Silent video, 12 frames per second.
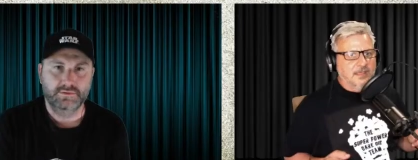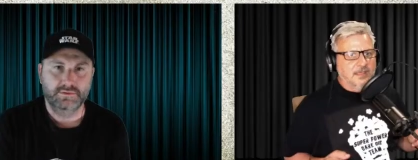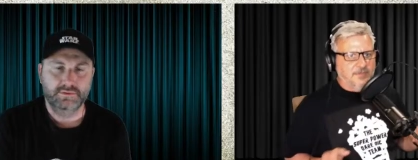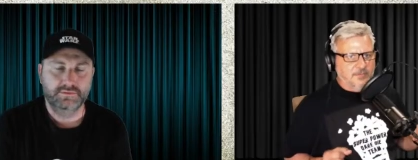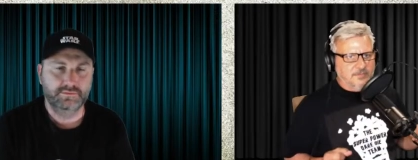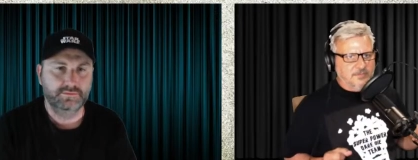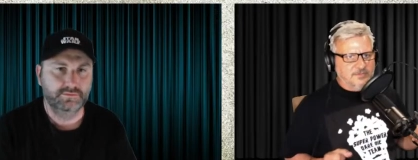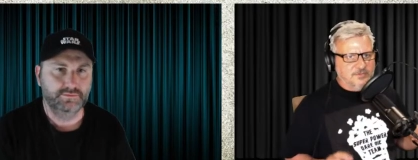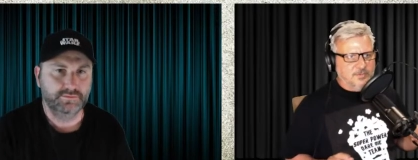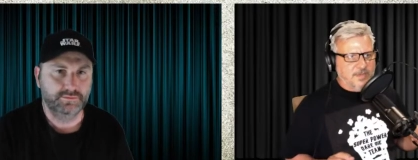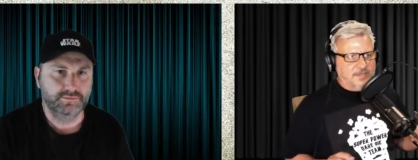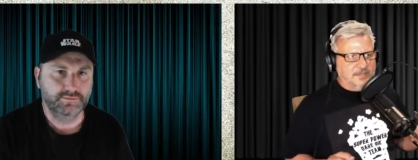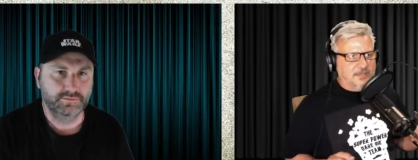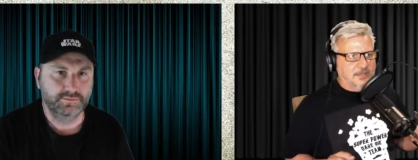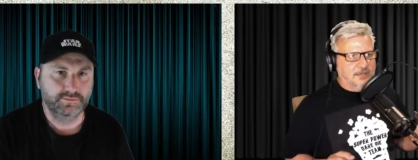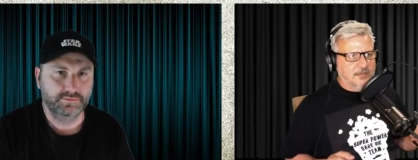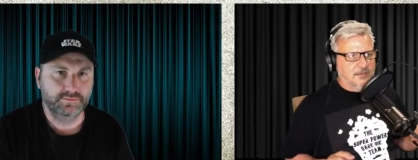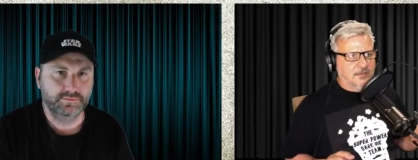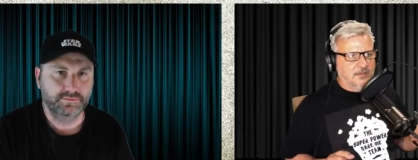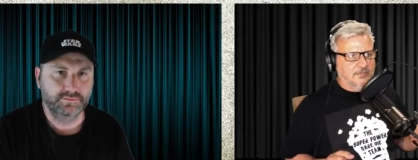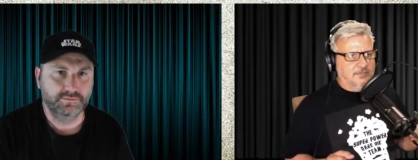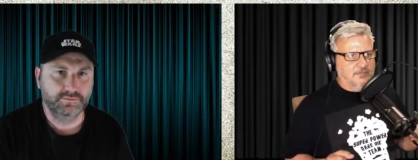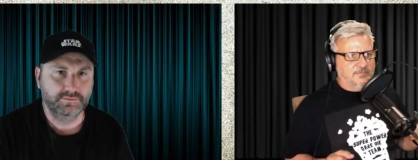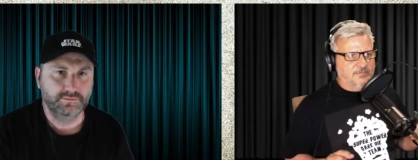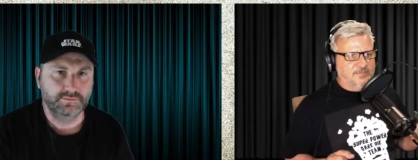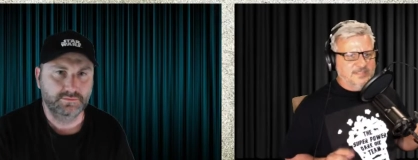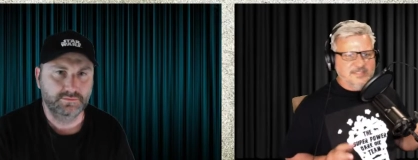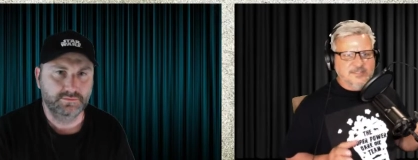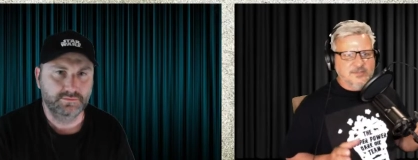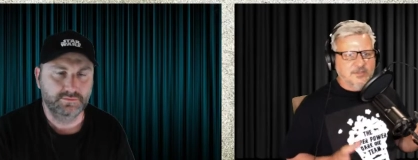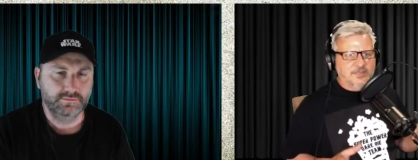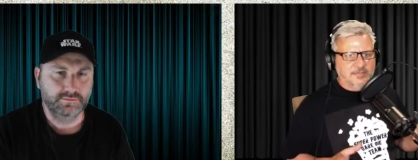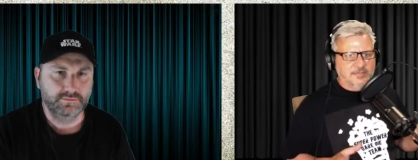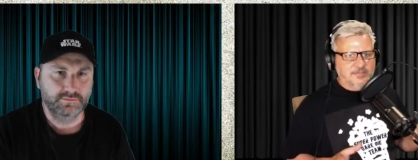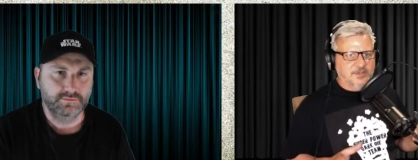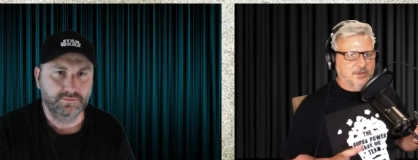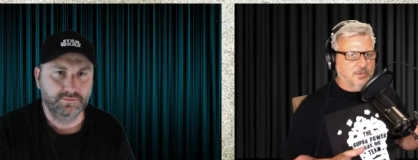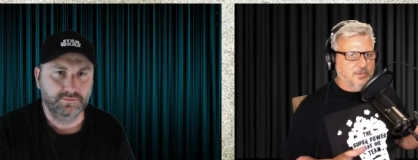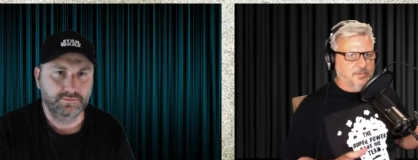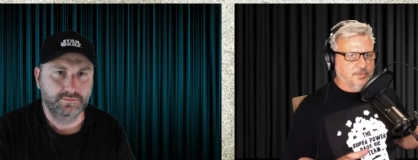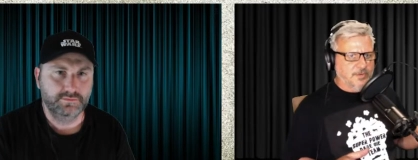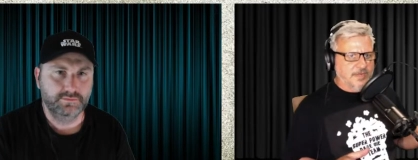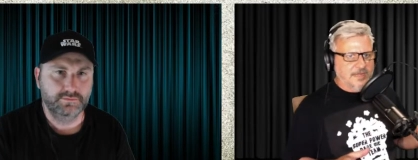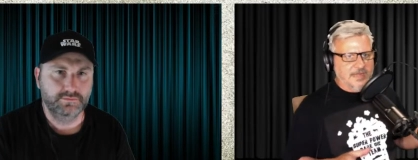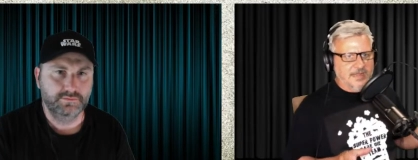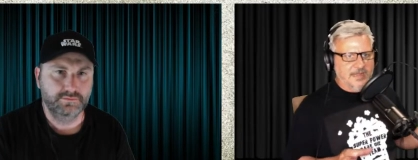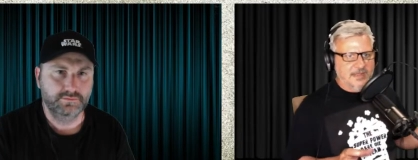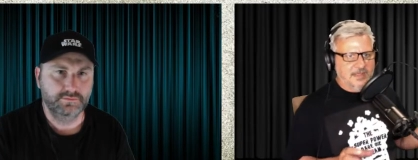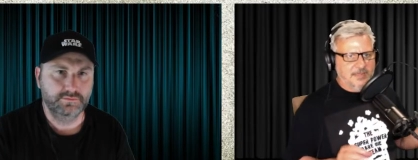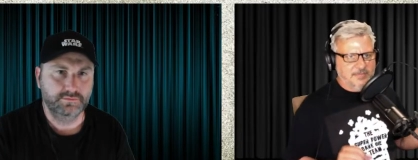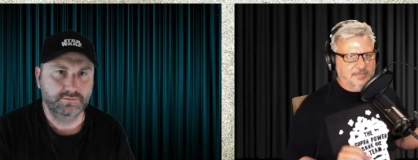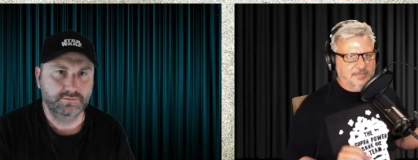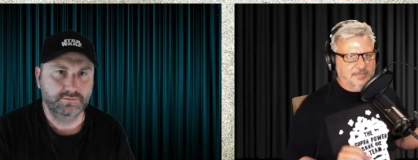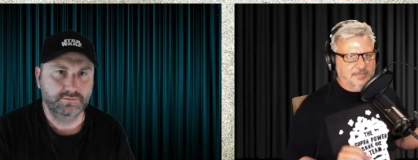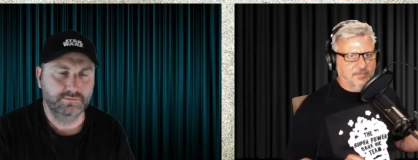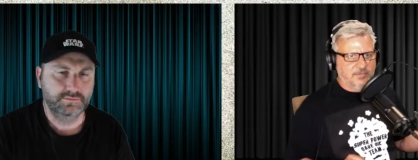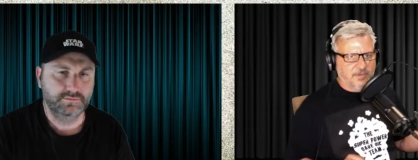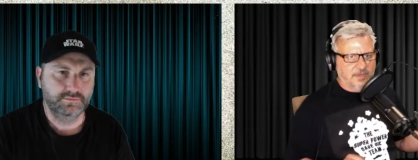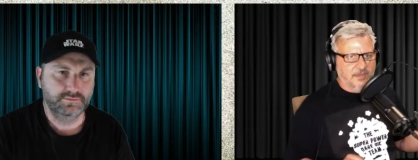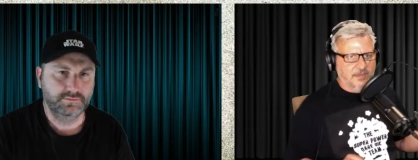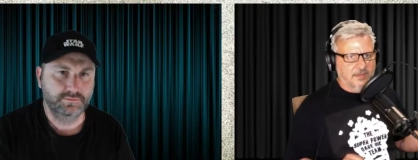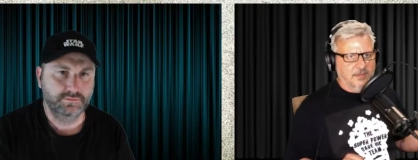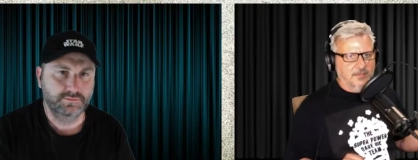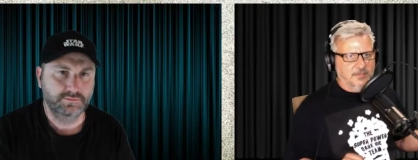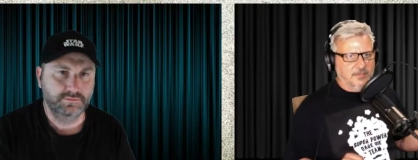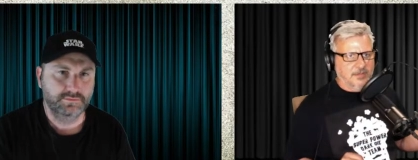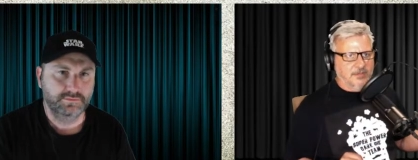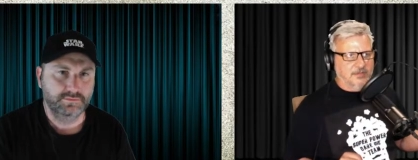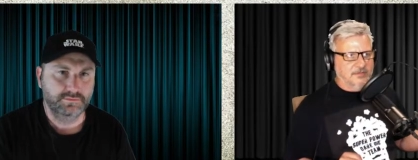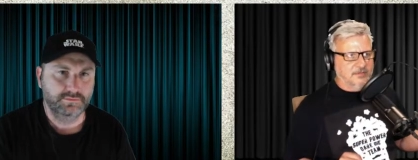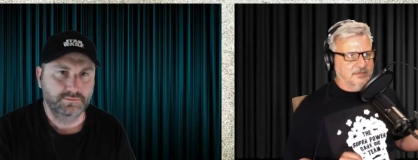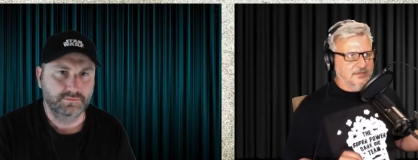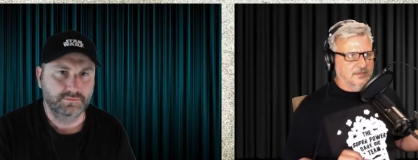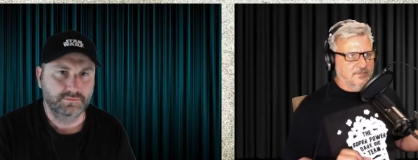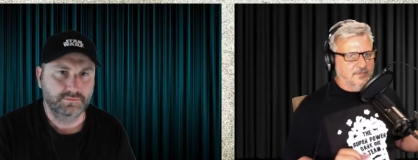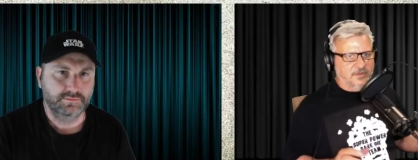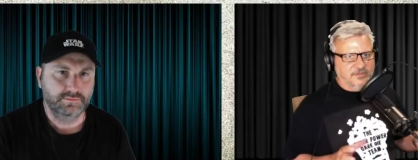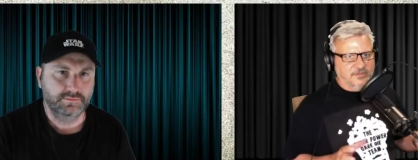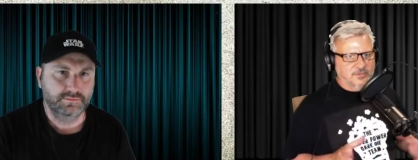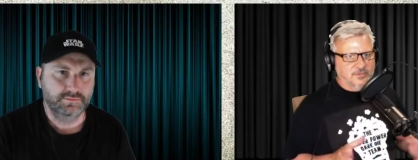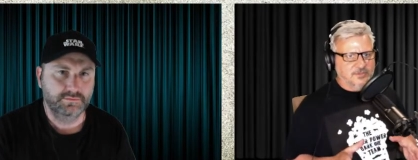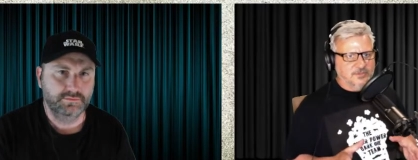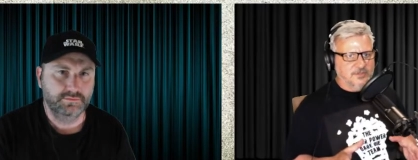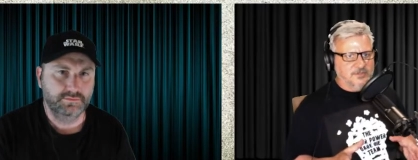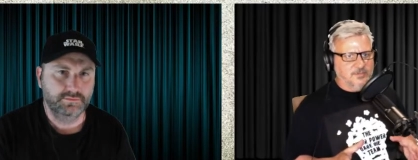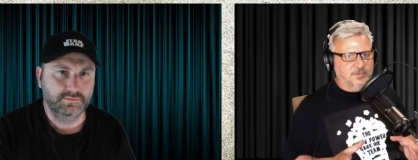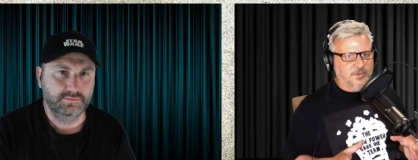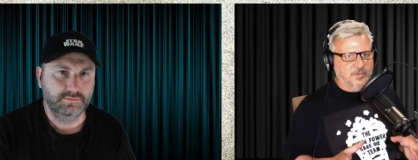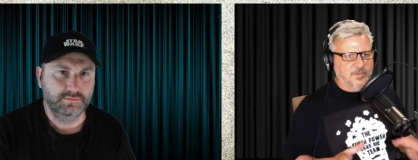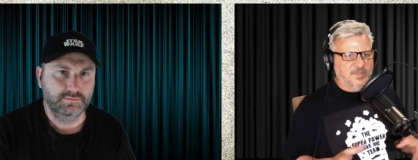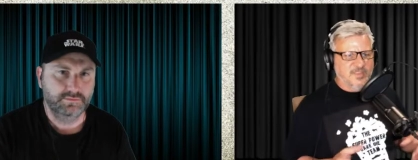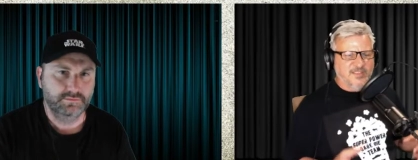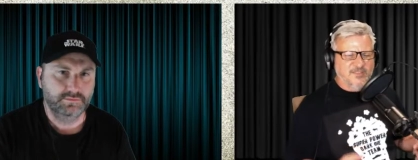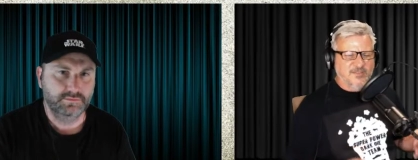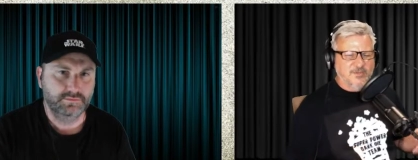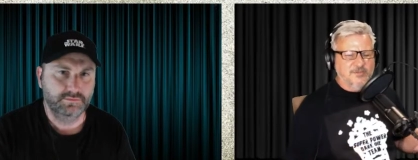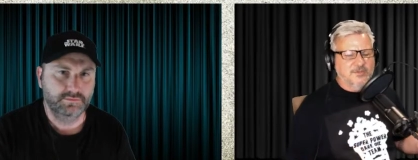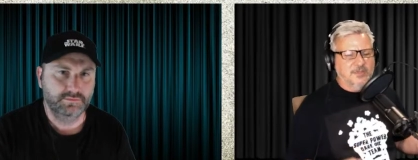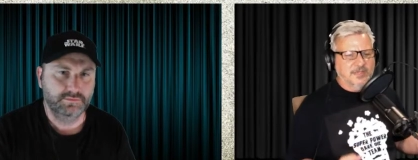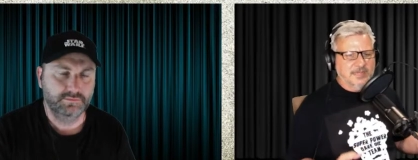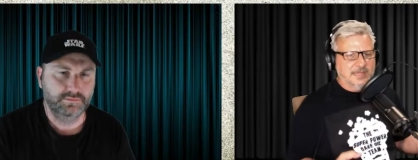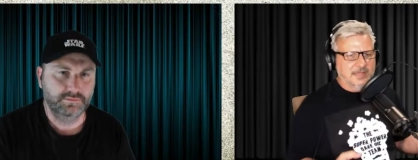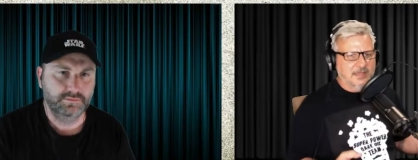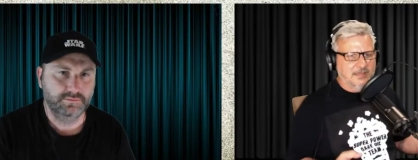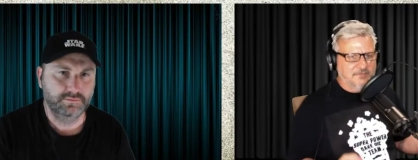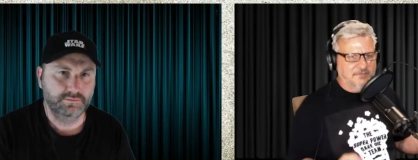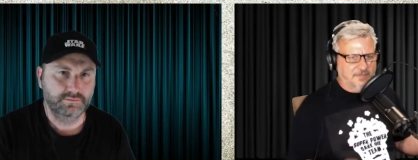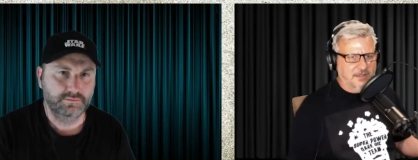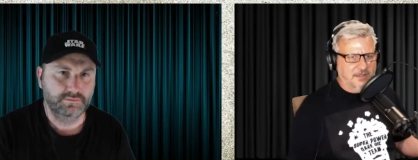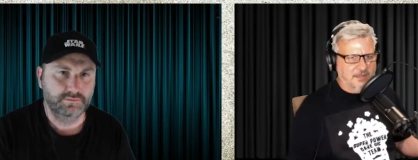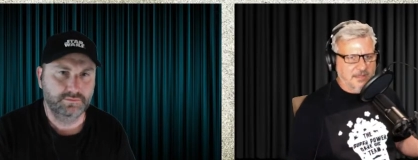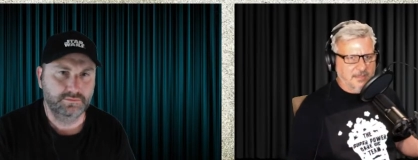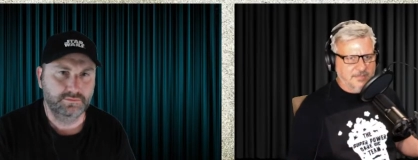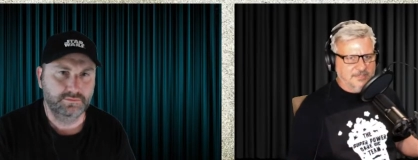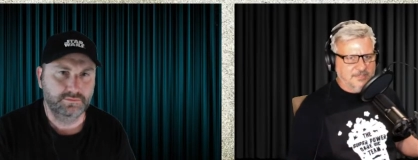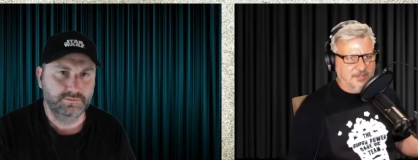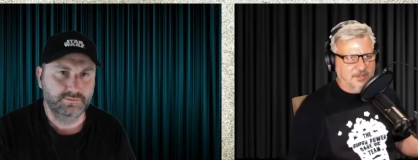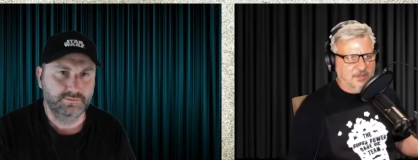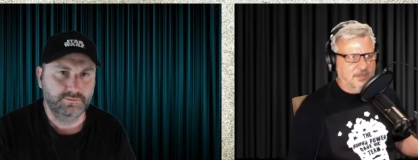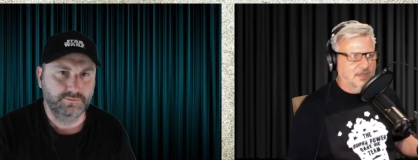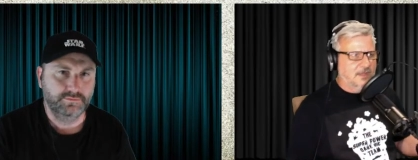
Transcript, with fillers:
Speaker 1: if I was a director, this is not the episode I would put in episode three because you've got a short time to work with. This feels like an filler episode